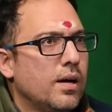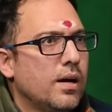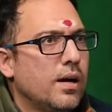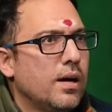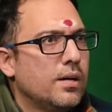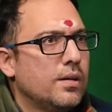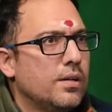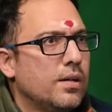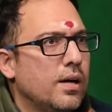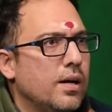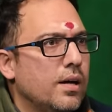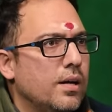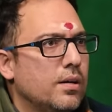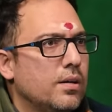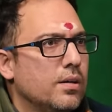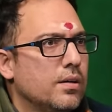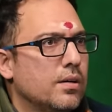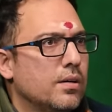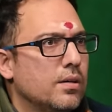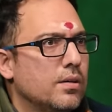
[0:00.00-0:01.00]
and that
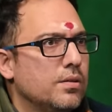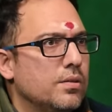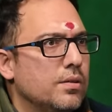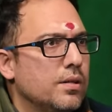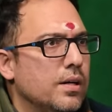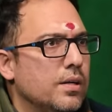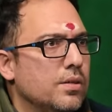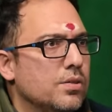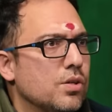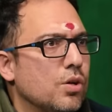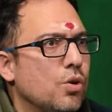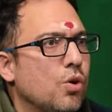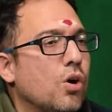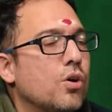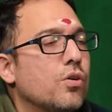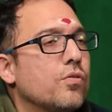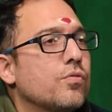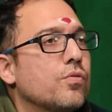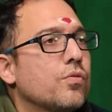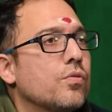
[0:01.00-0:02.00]
there
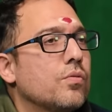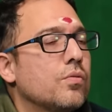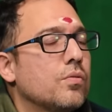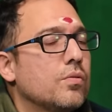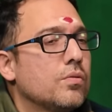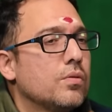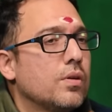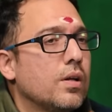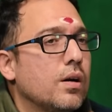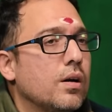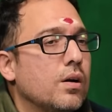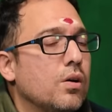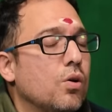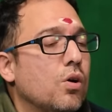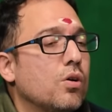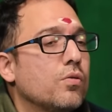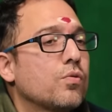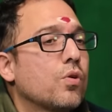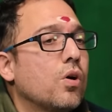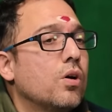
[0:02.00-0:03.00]
are a
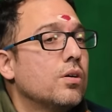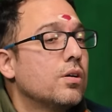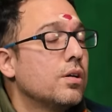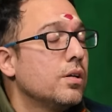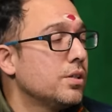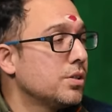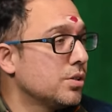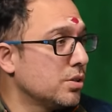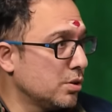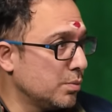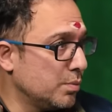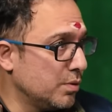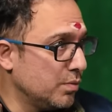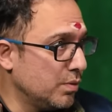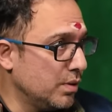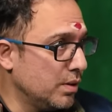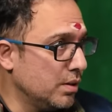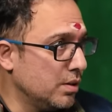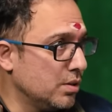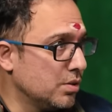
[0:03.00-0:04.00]
lot of contradictions
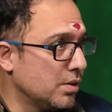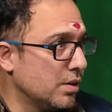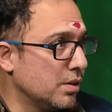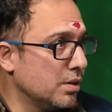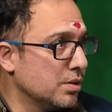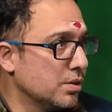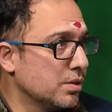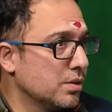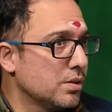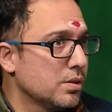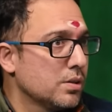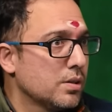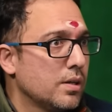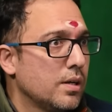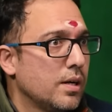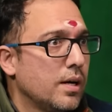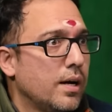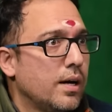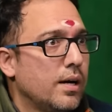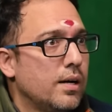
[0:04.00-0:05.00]
between these traditions,
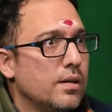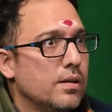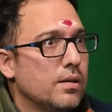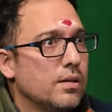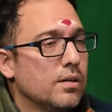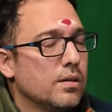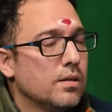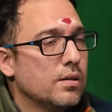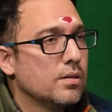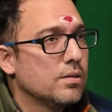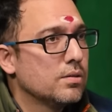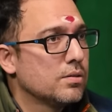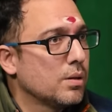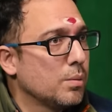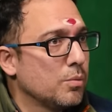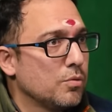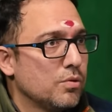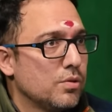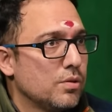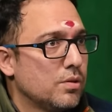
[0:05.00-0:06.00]
and
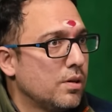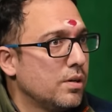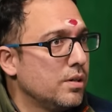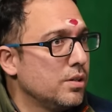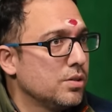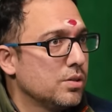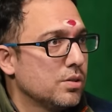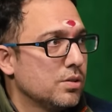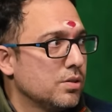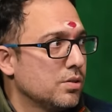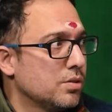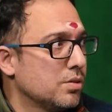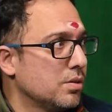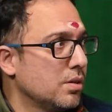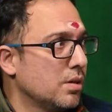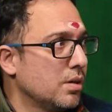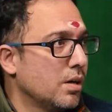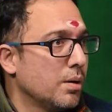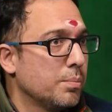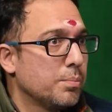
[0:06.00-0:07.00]
some of the traditions
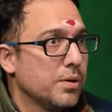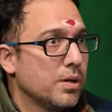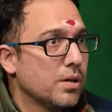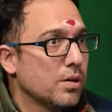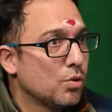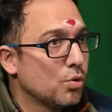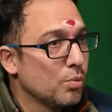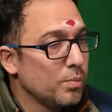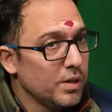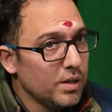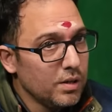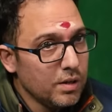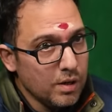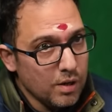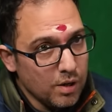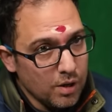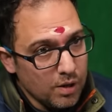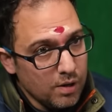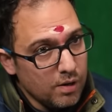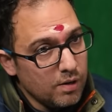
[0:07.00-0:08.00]
appear to be
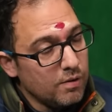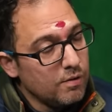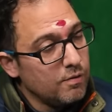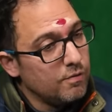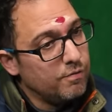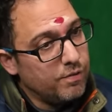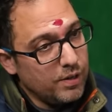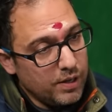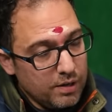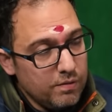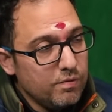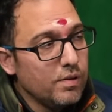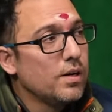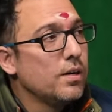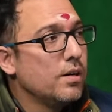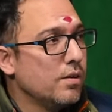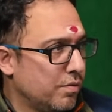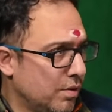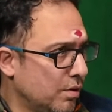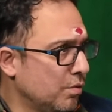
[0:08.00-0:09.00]
very, very
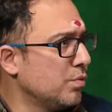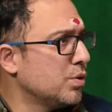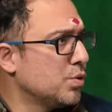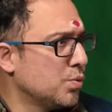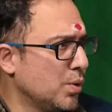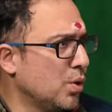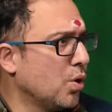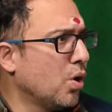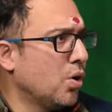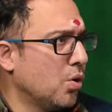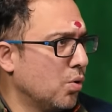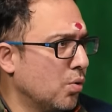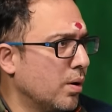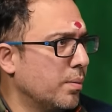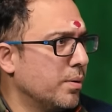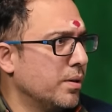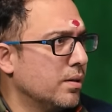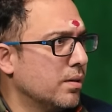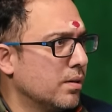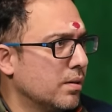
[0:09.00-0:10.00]
different, which we all know.
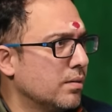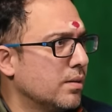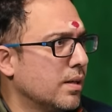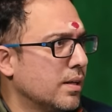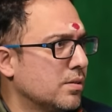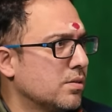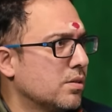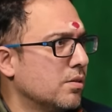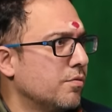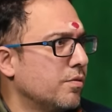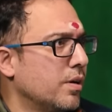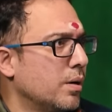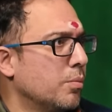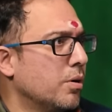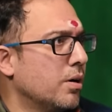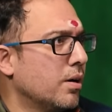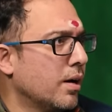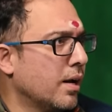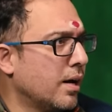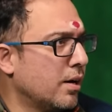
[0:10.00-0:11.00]
Mm-hmm. I mean, that's the
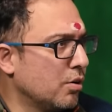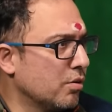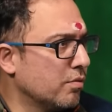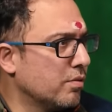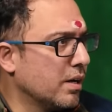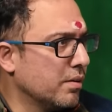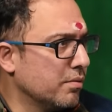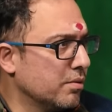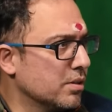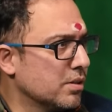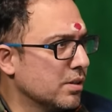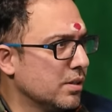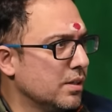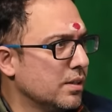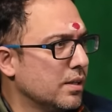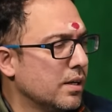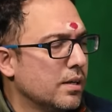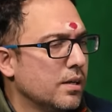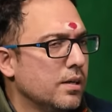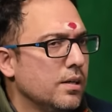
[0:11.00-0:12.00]
fabled land of diversity that